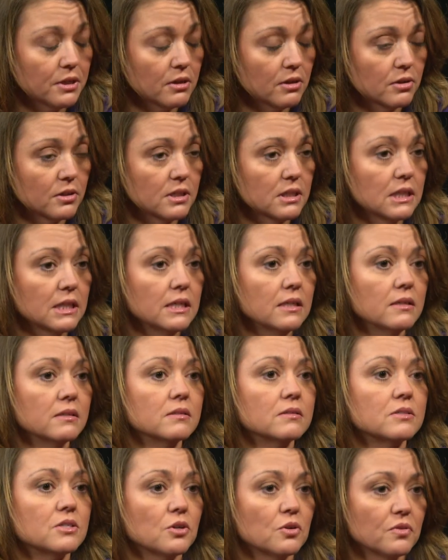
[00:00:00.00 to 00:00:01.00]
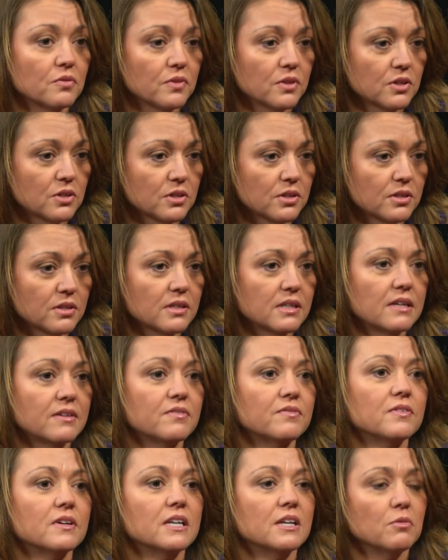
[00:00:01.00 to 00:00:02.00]
currently. So if
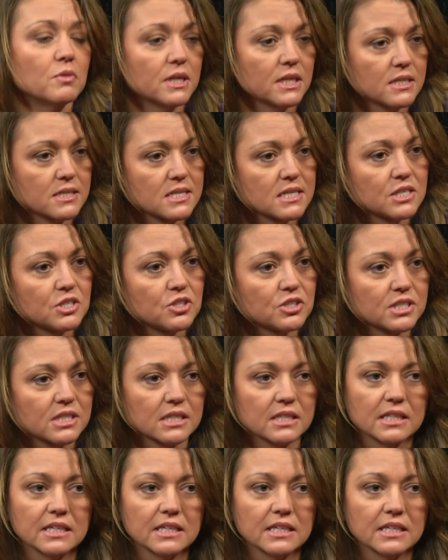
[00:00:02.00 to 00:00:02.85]
anyone is interested,